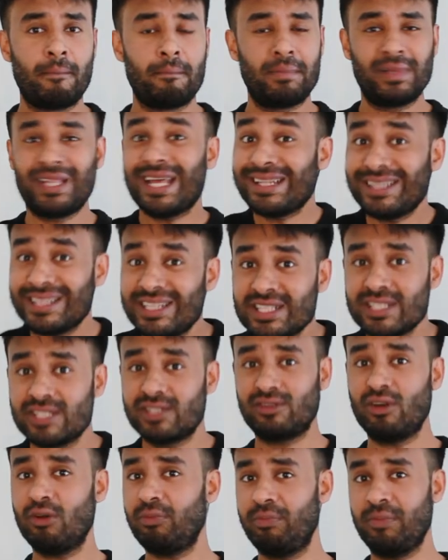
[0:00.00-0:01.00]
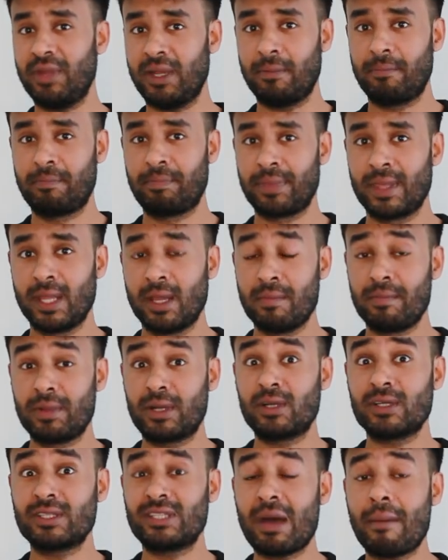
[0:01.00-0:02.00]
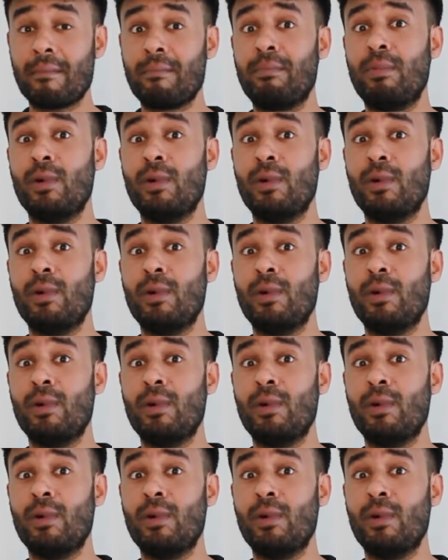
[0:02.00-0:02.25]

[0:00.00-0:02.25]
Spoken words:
but that didn't stop me, because that